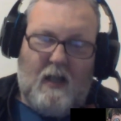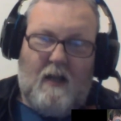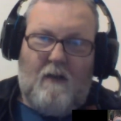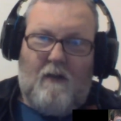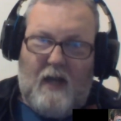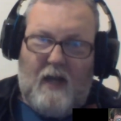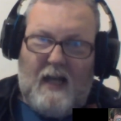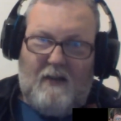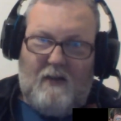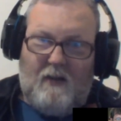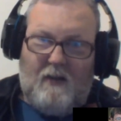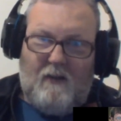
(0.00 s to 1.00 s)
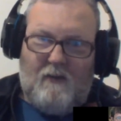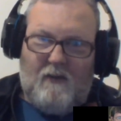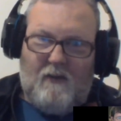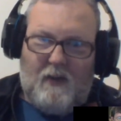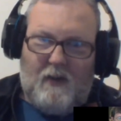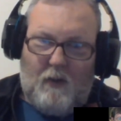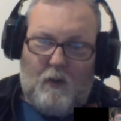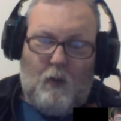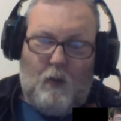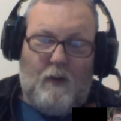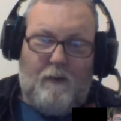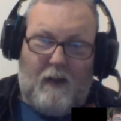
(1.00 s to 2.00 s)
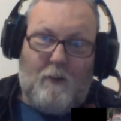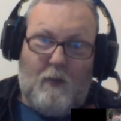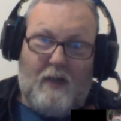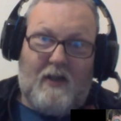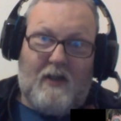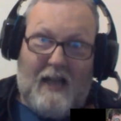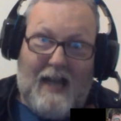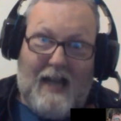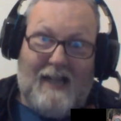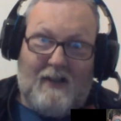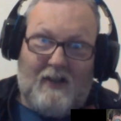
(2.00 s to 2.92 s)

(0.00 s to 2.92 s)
Then we find where to land.